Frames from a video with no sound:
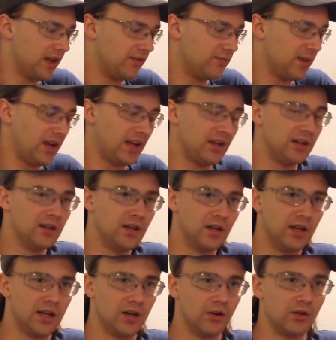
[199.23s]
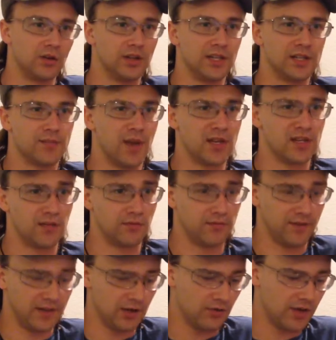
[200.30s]
They've made Heroclix
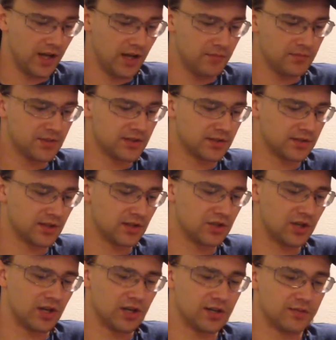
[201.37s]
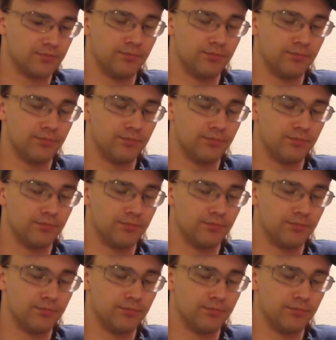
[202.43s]
based off of video games, such